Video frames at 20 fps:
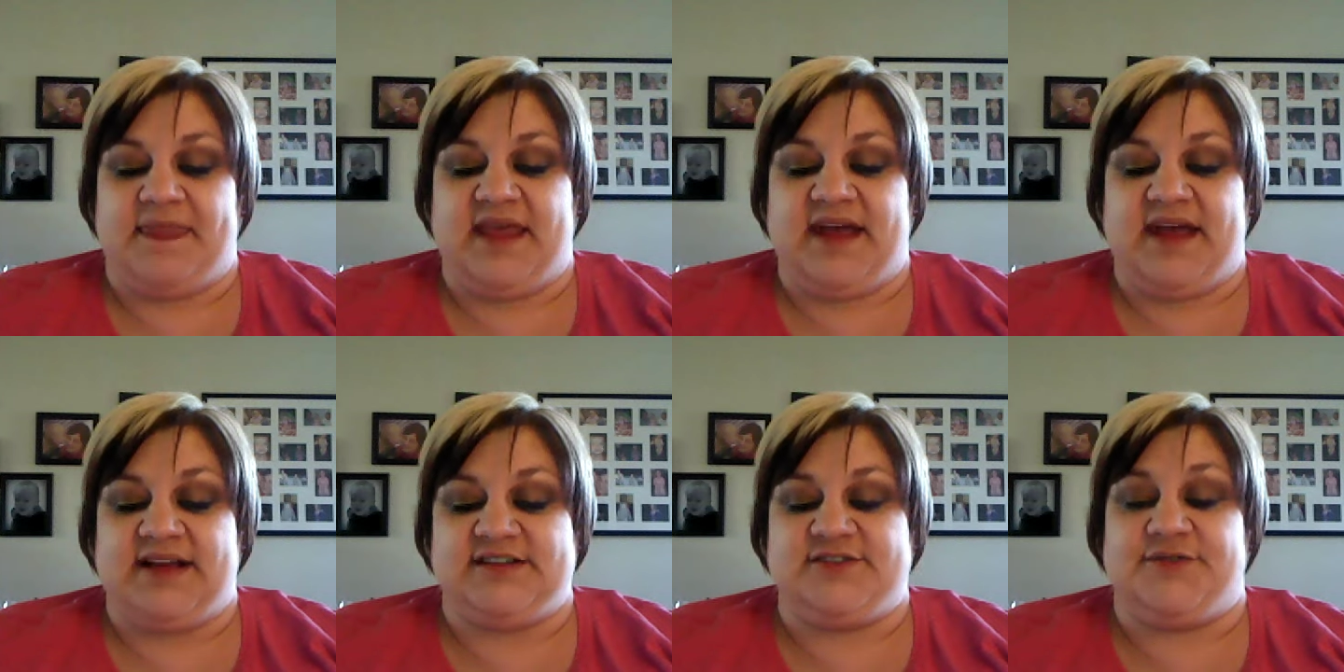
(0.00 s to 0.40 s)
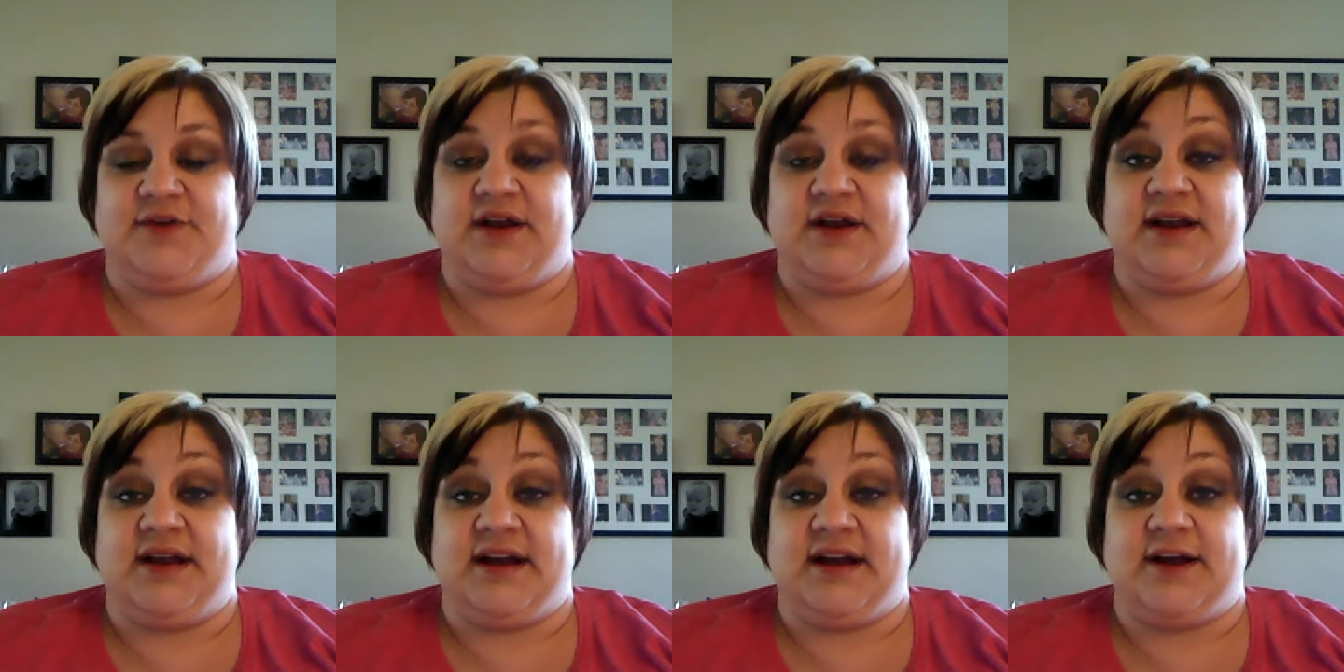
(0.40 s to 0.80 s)
as of
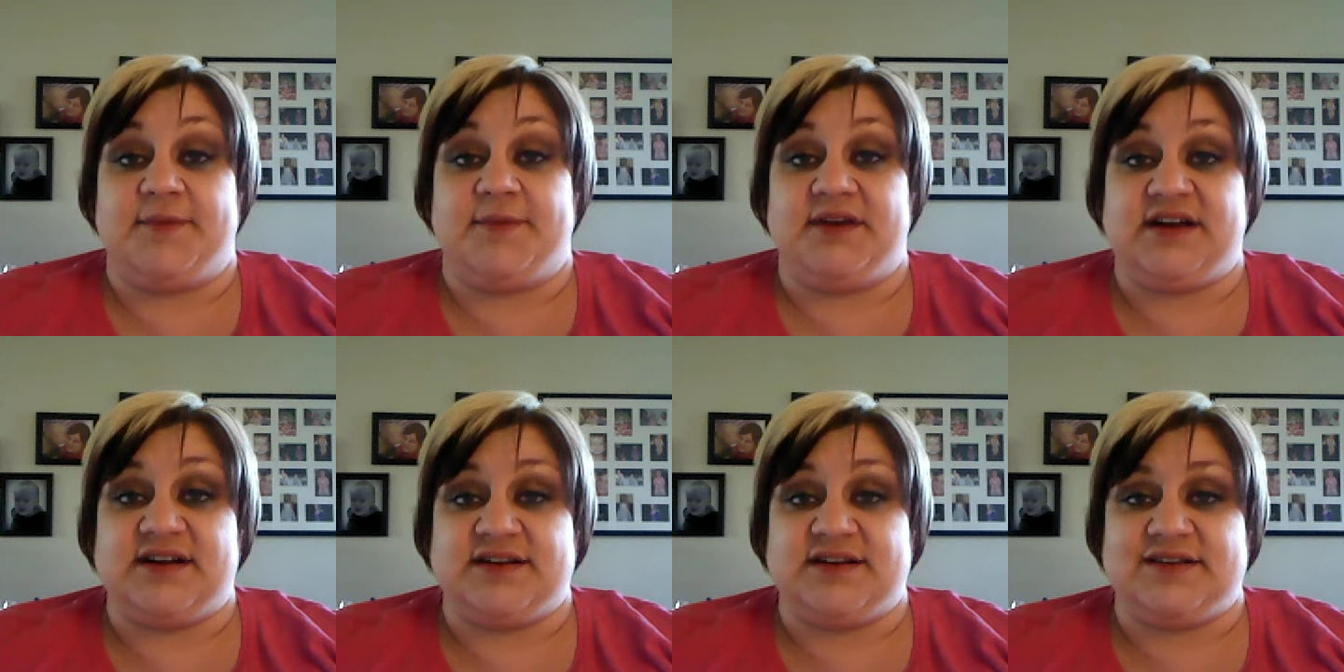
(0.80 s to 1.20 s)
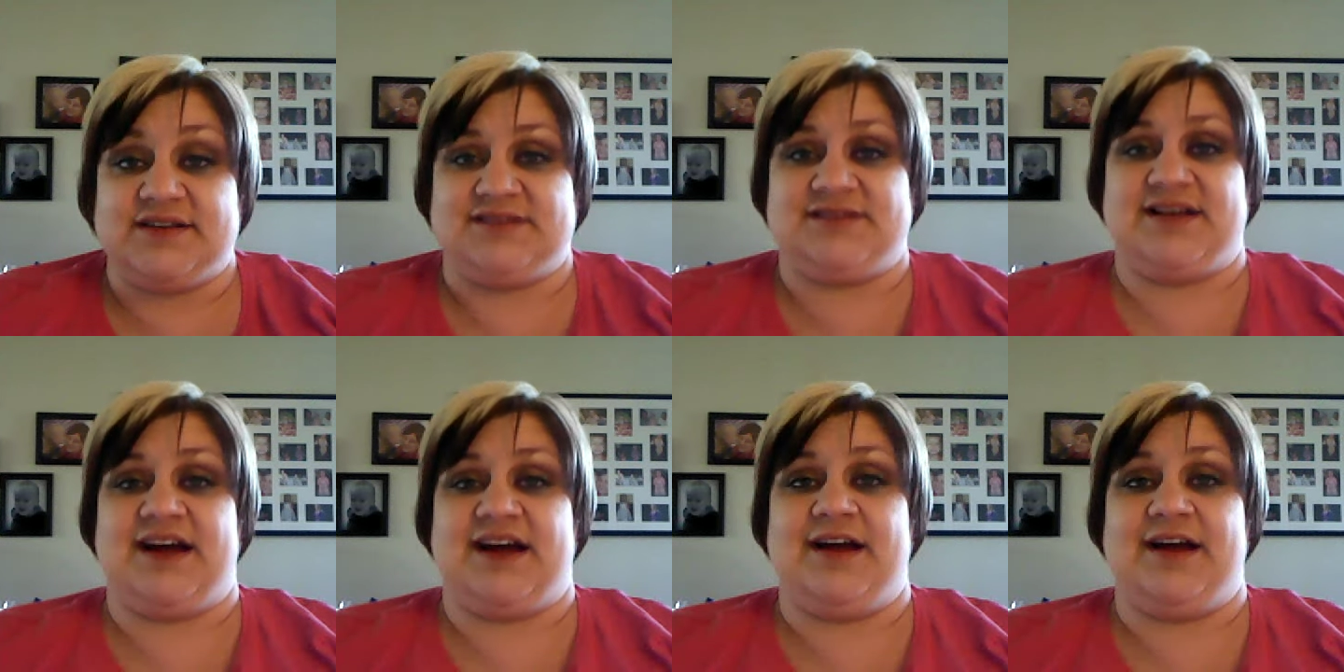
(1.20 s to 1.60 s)
right now
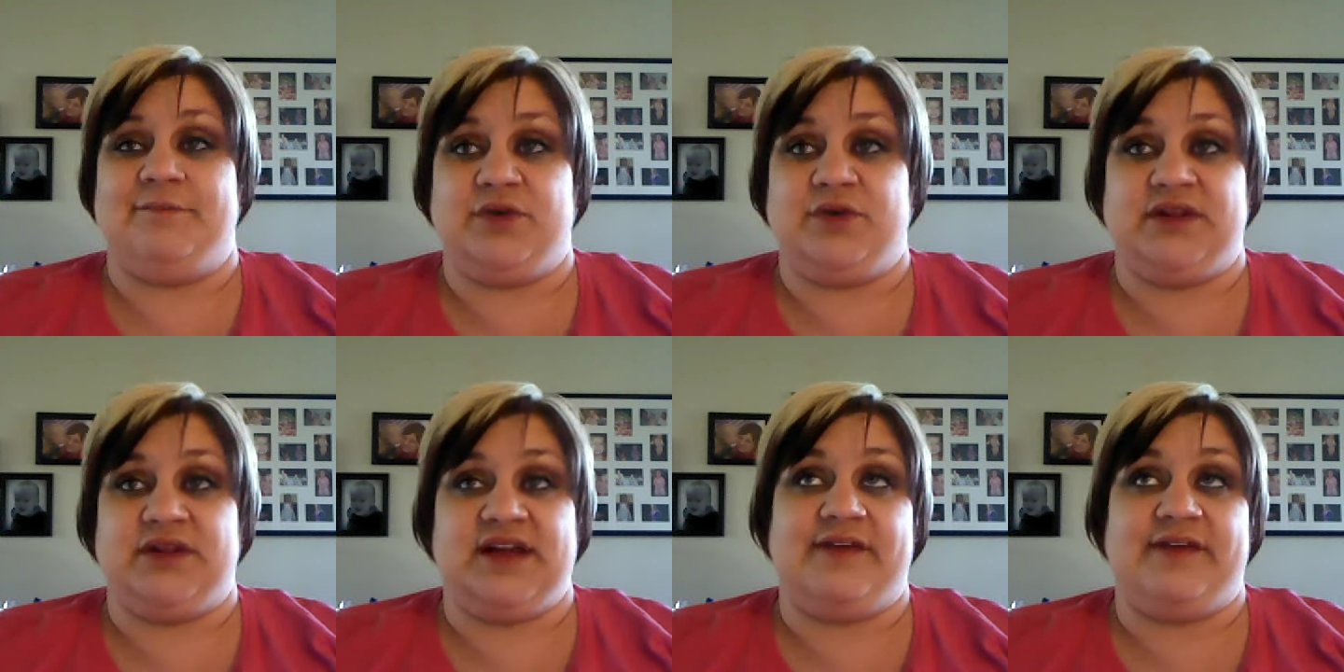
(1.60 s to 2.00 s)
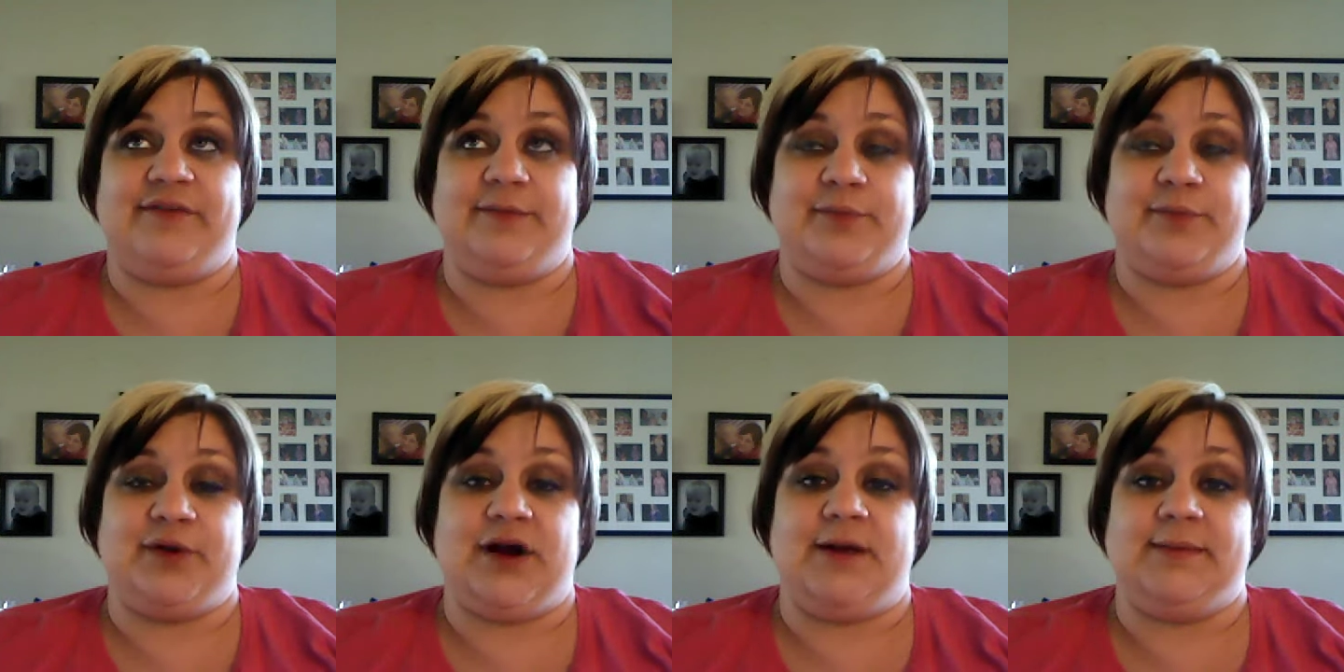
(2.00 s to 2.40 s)
because I'm really
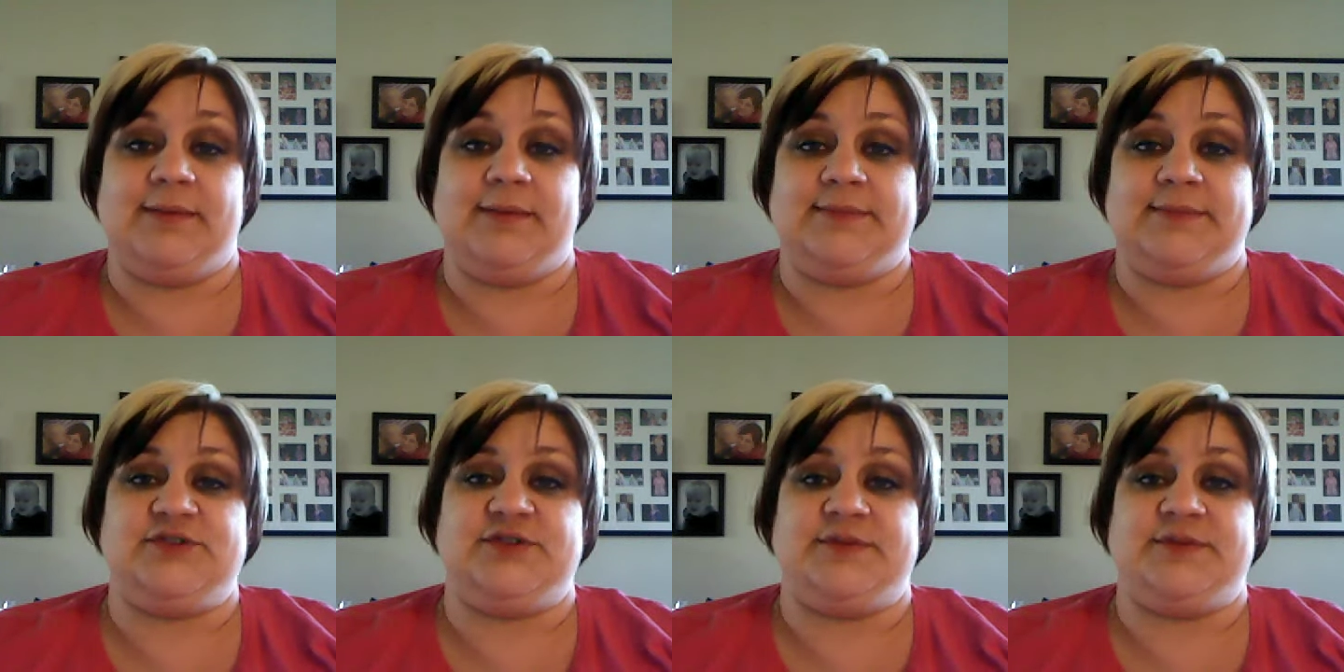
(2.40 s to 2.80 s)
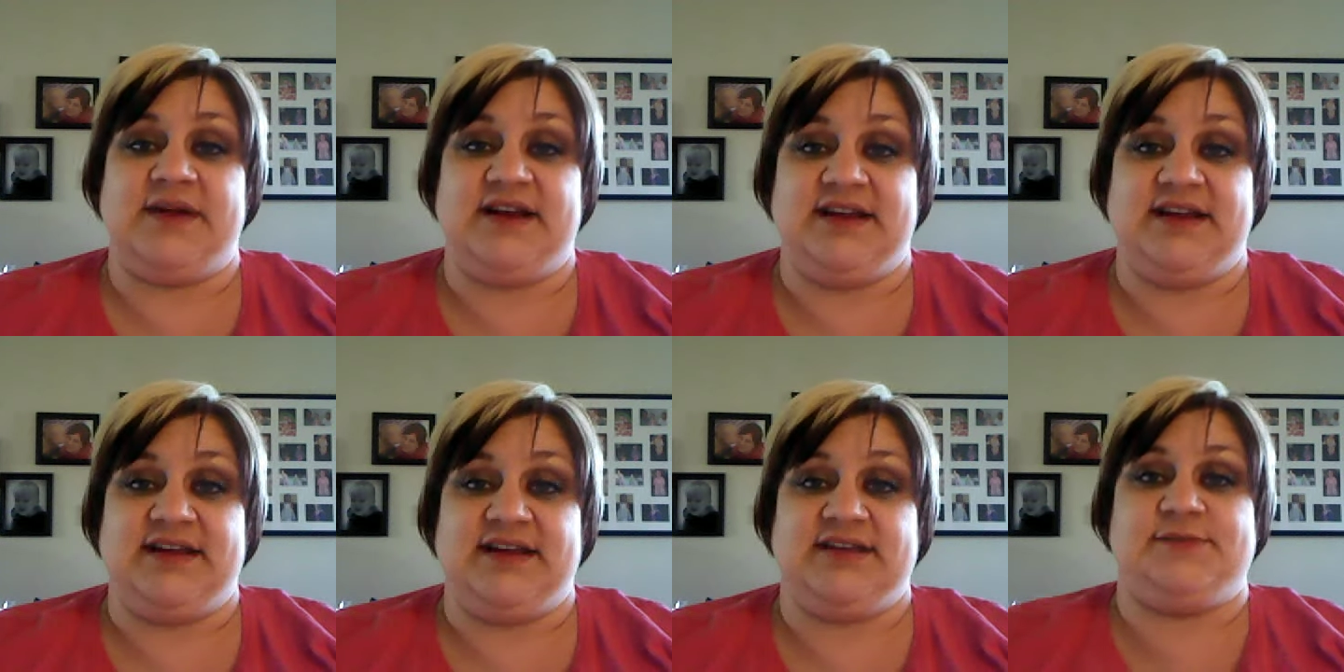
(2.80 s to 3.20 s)
having problems with my
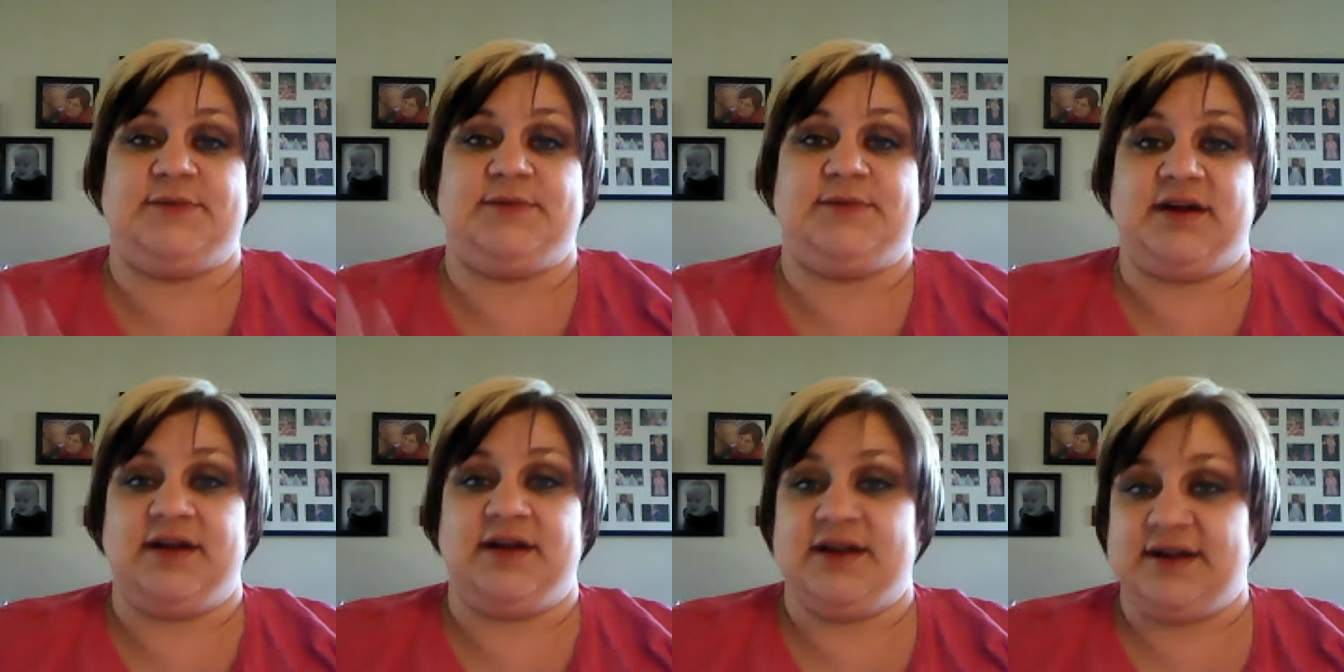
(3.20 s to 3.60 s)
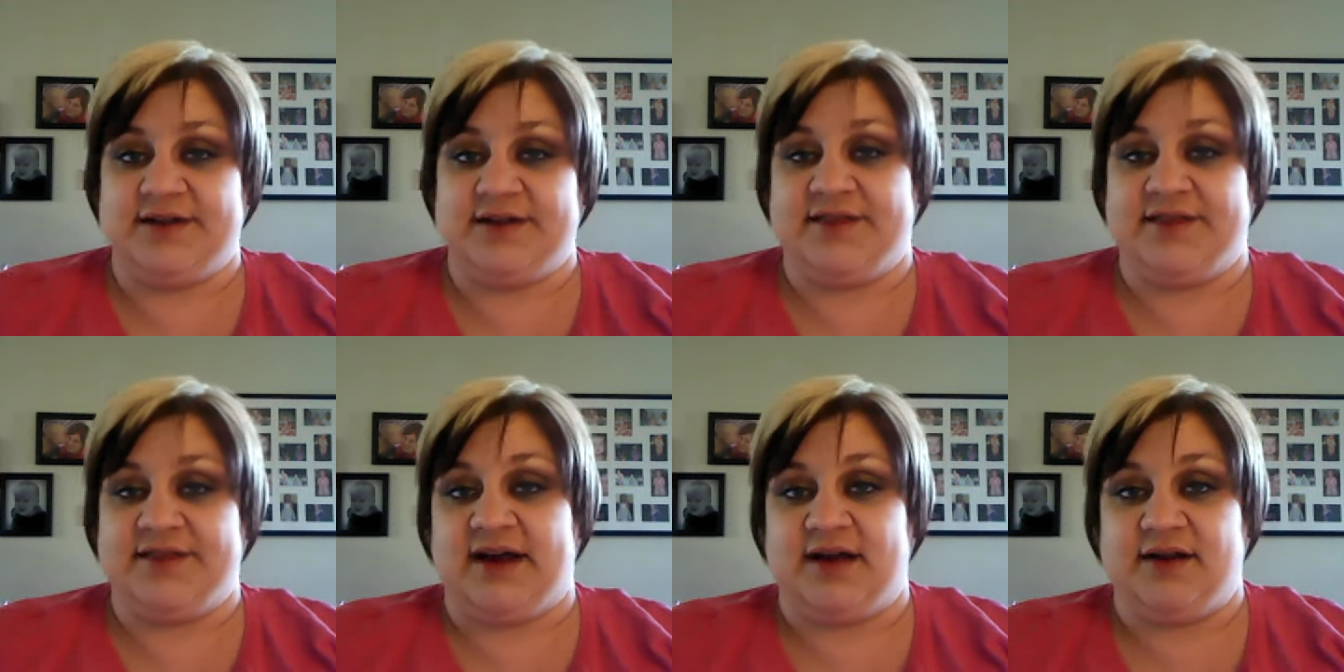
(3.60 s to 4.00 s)
knees, but I'll get
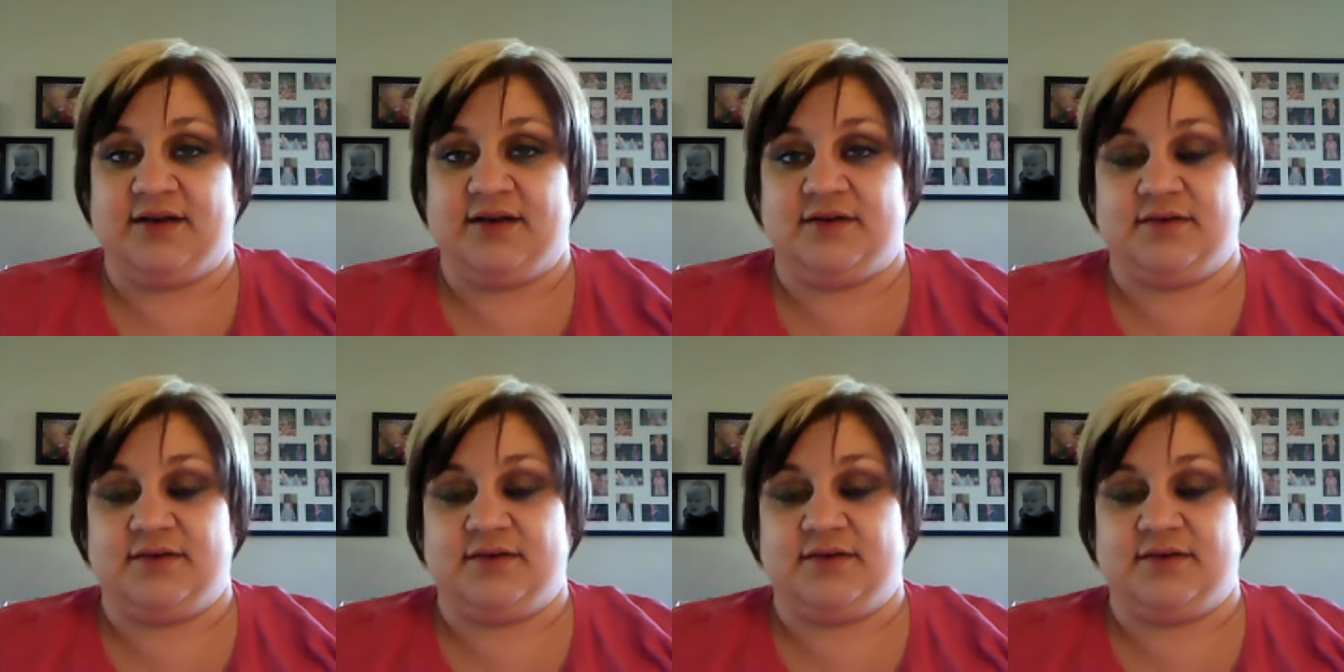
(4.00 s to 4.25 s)
into that